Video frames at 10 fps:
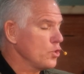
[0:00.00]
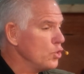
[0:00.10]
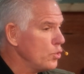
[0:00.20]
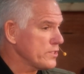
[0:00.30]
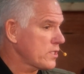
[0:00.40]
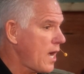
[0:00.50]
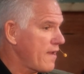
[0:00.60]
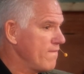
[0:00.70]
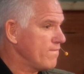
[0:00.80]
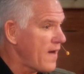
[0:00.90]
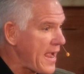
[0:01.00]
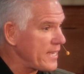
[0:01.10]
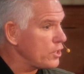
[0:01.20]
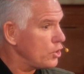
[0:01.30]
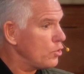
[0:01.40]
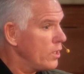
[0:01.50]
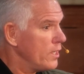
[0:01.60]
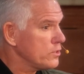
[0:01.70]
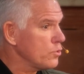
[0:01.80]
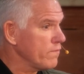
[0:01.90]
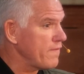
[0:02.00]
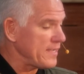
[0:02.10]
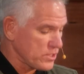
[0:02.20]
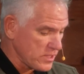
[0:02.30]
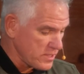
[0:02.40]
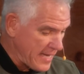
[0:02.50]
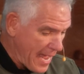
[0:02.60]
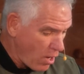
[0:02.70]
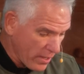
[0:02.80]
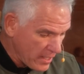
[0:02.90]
who is God inviting you to invest in now?